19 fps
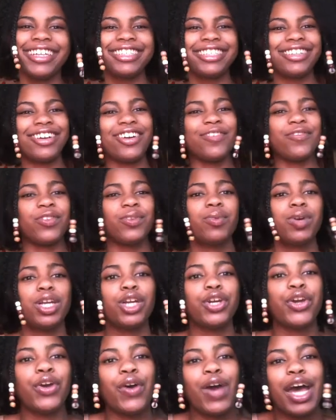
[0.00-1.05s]
So if you want to
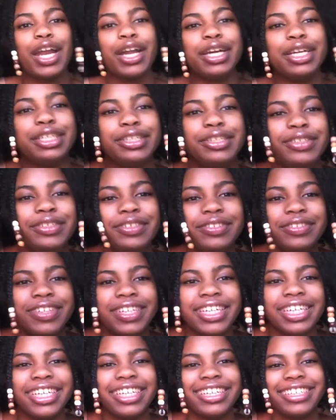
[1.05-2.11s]
know how to
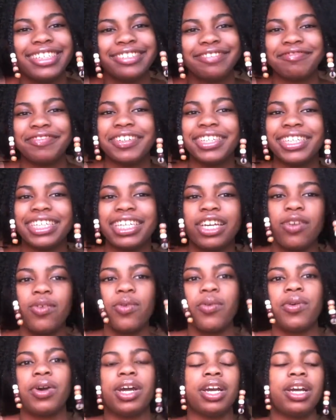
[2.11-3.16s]
join a sorority
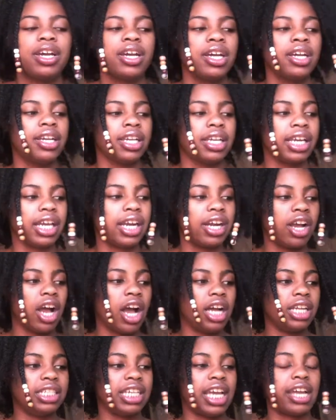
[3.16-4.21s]
or get in
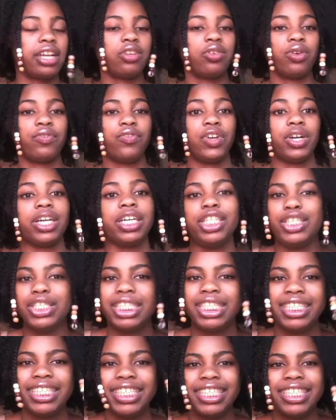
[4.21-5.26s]
contact, or if you're
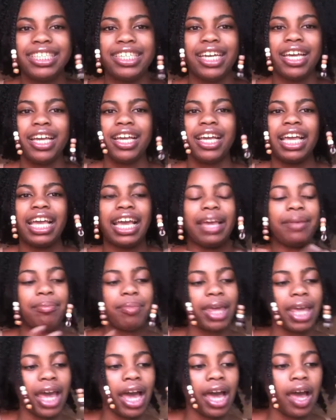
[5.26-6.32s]
interested, hit
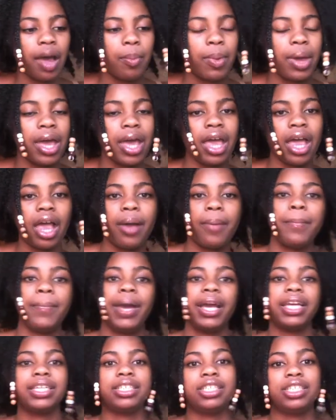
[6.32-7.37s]
me up.
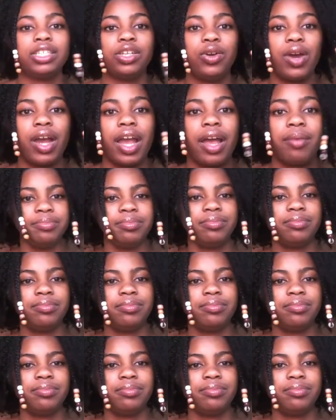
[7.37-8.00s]
My Instagram,